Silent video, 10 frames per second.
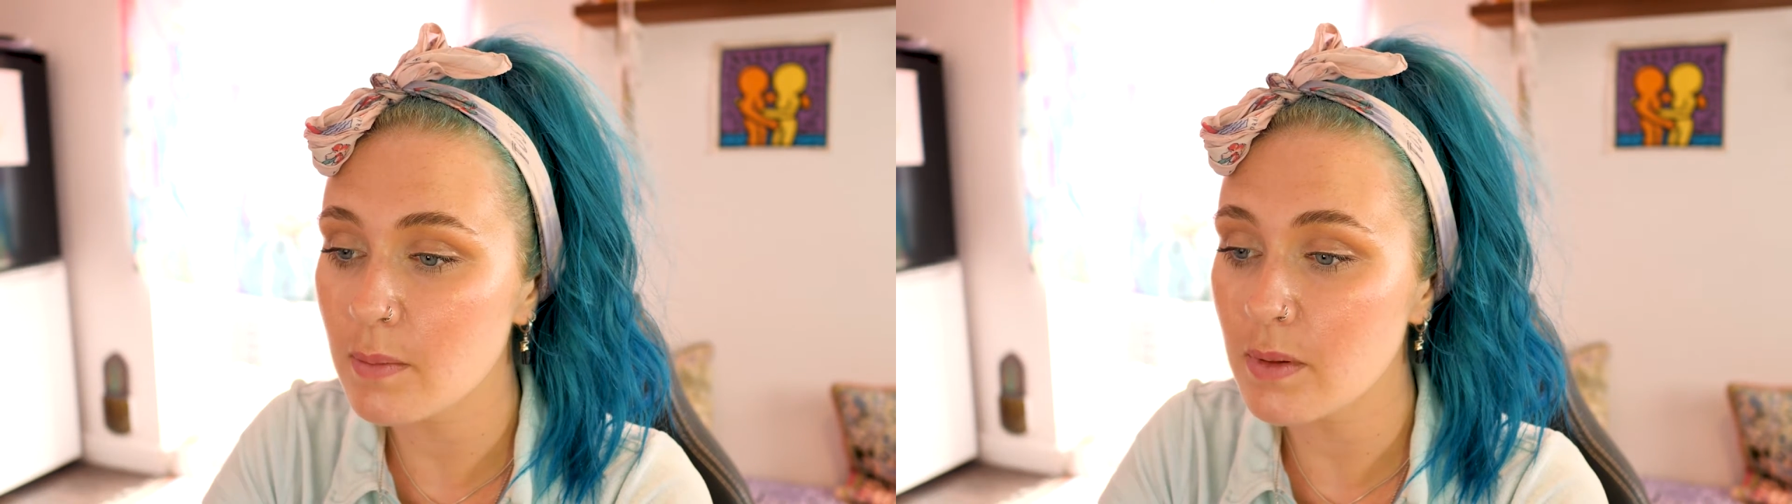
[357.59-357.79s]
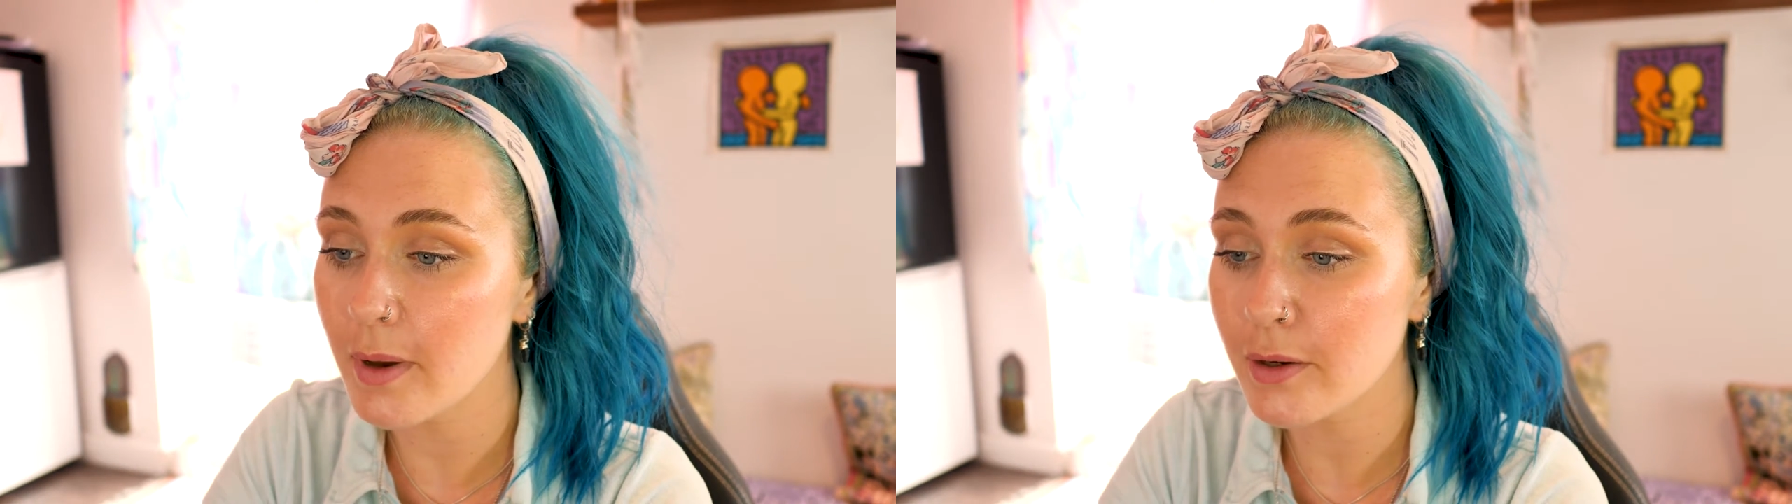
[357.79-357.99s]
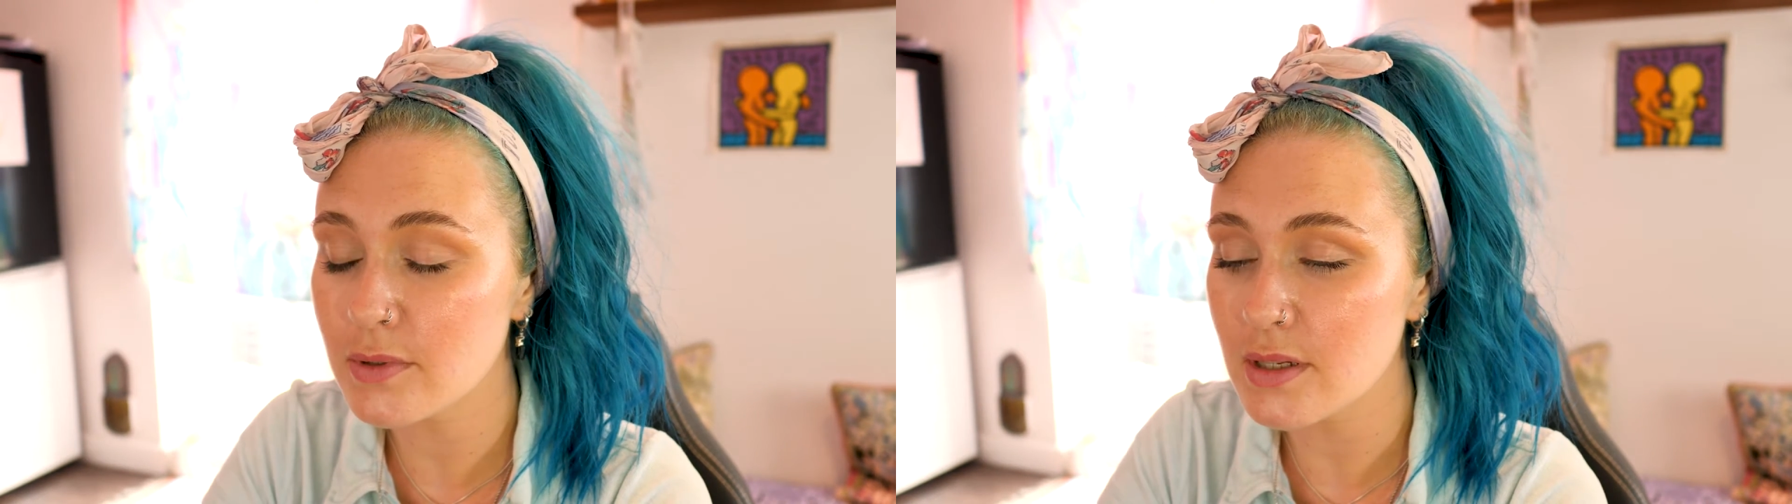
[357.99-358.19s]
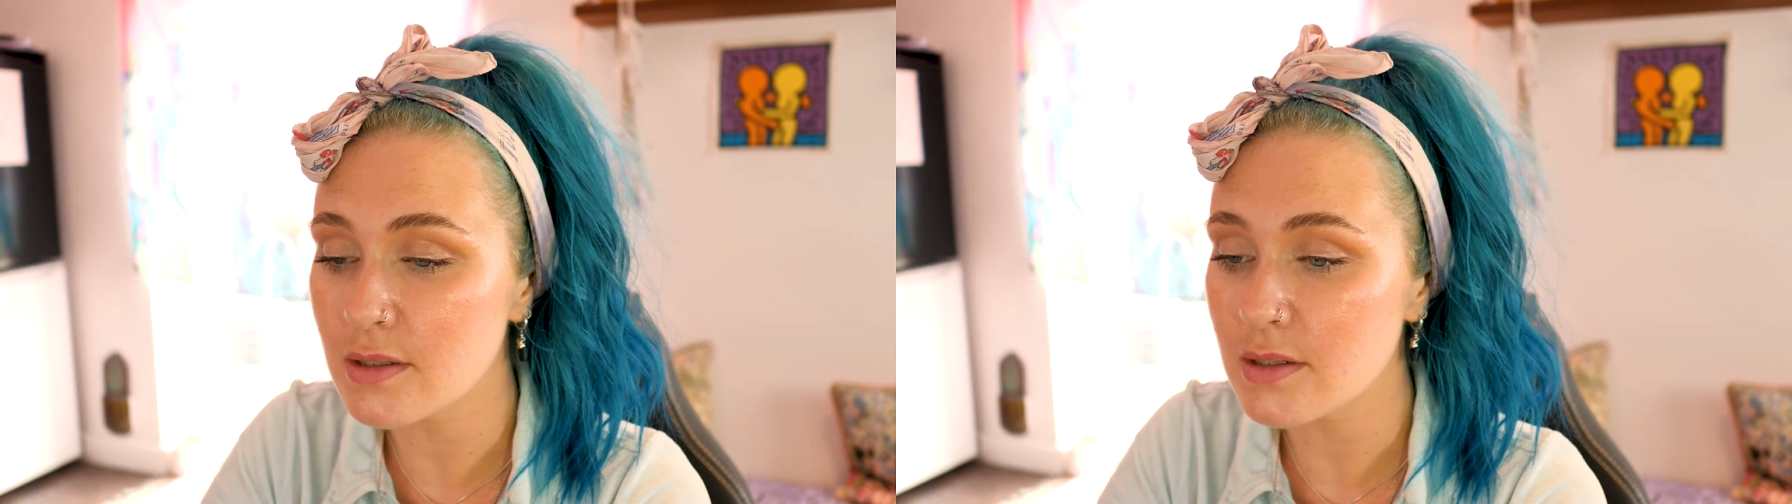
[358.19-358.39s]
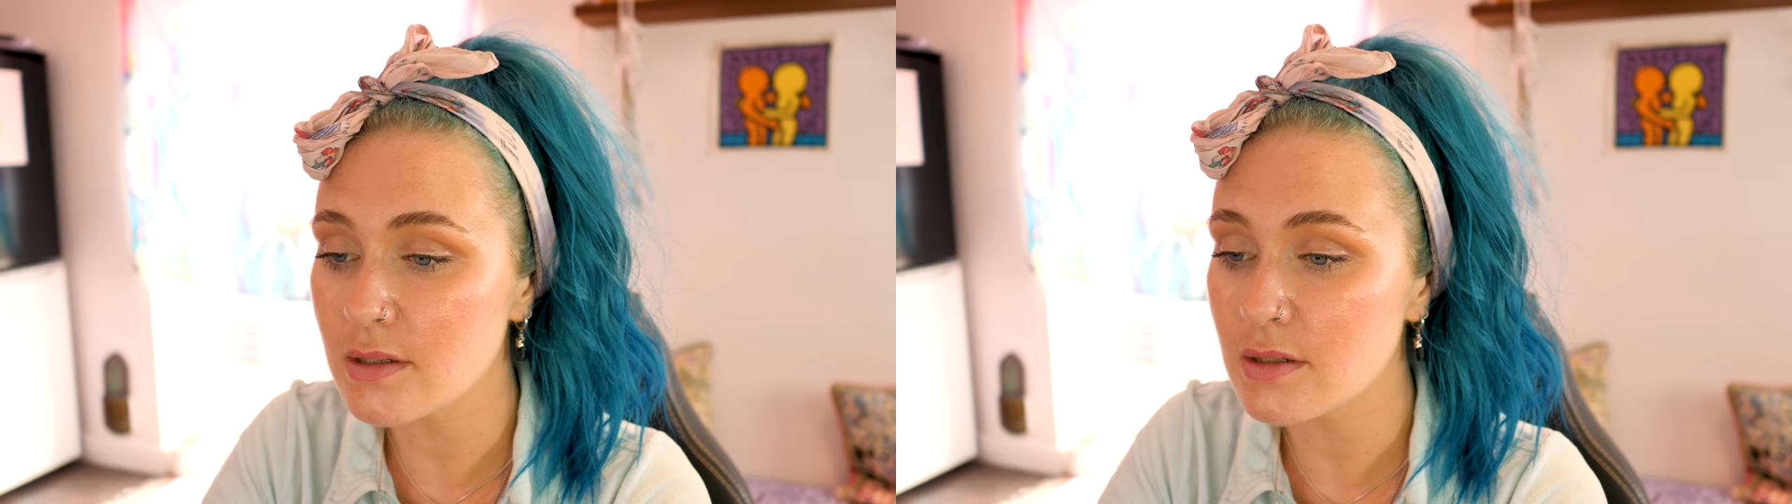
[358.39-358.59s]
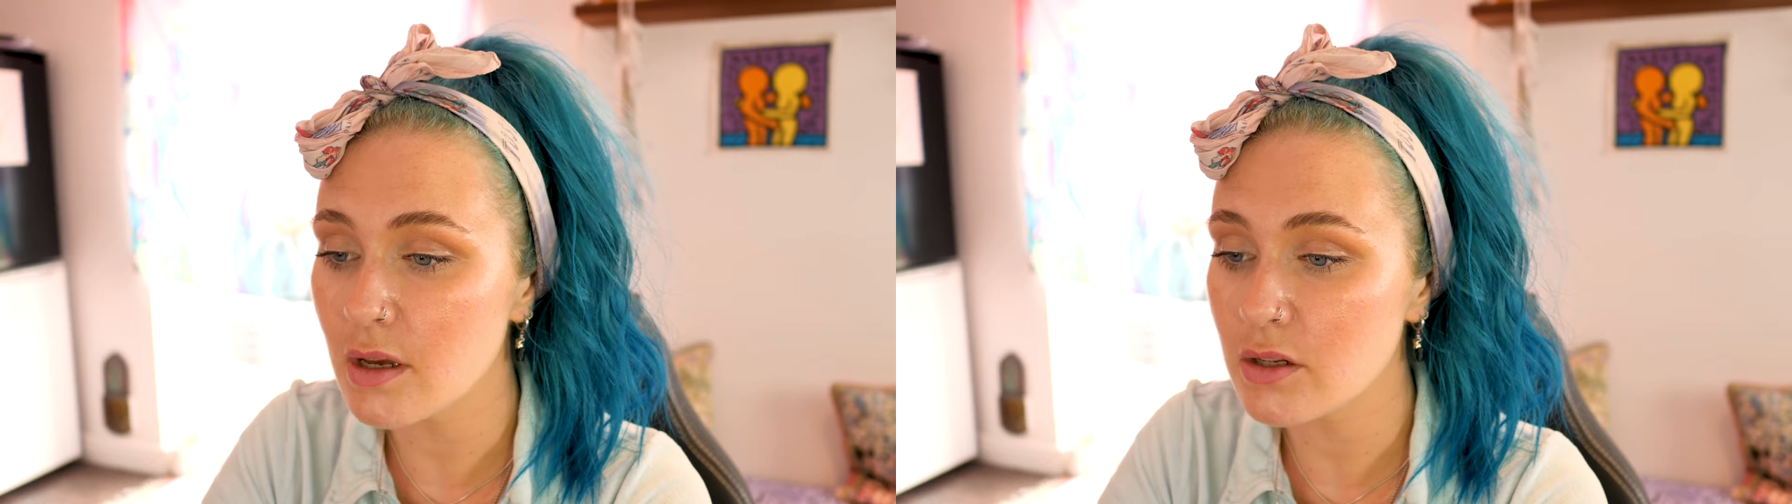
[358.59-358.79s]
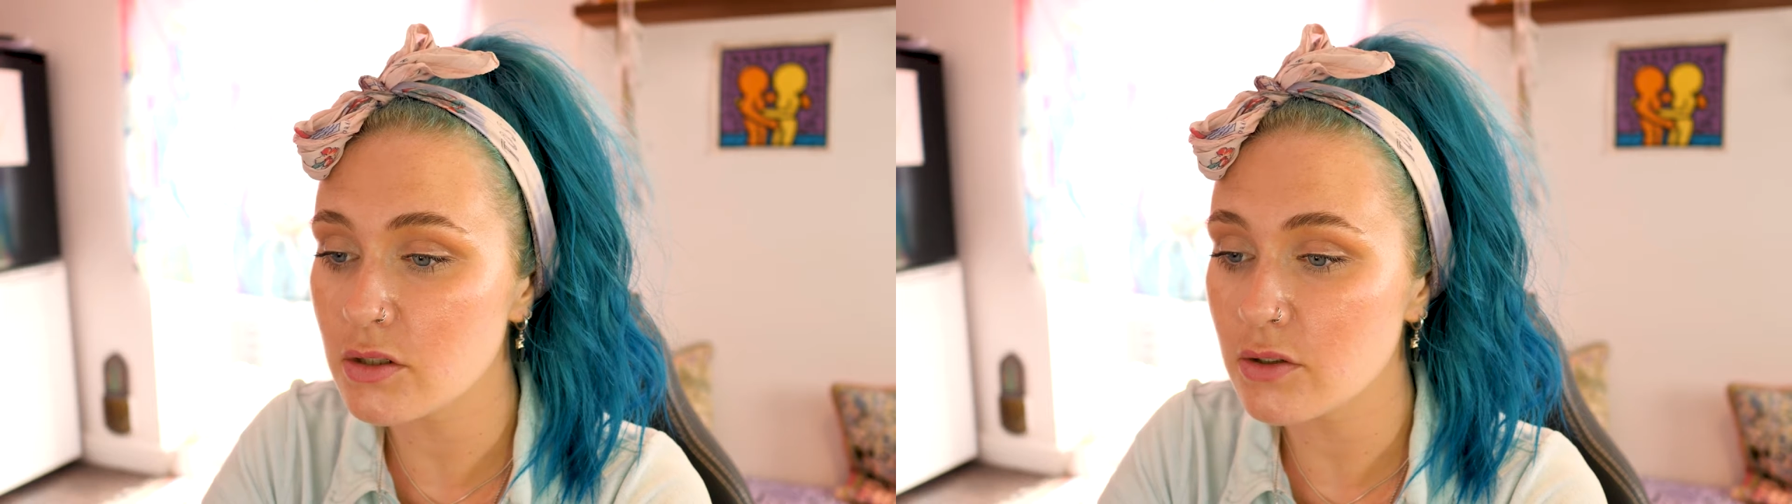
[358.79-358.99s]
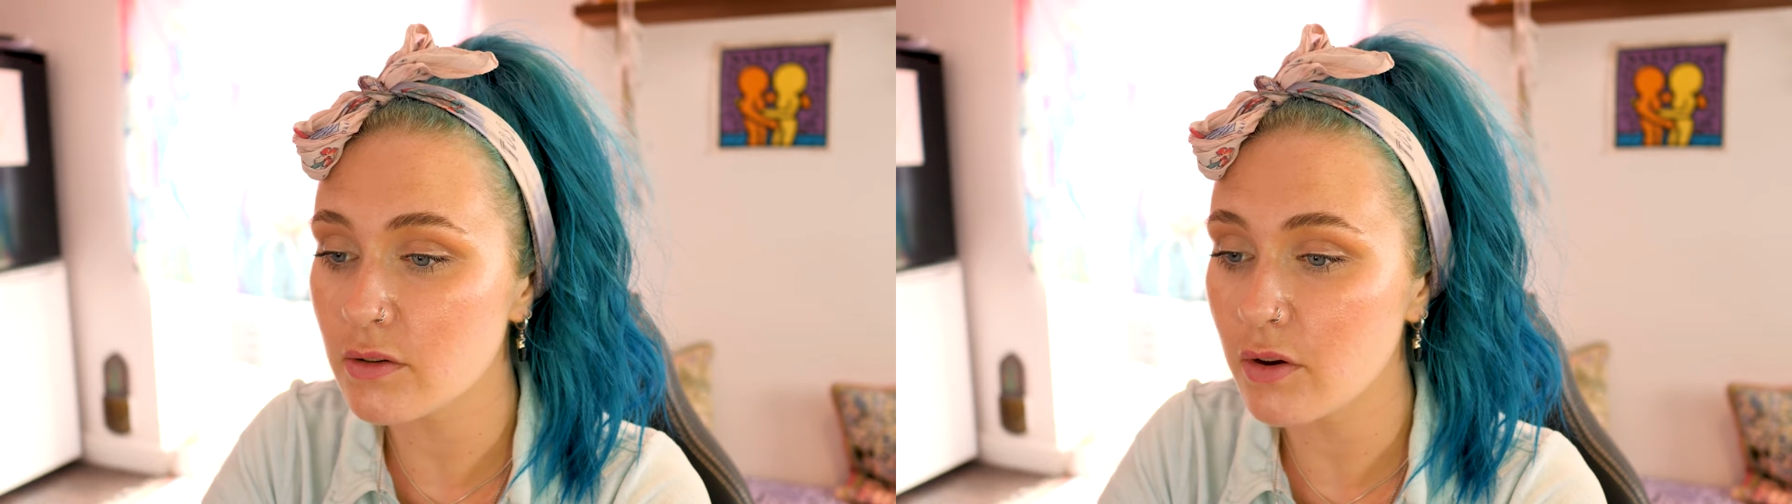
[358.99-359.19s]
up the mountains in search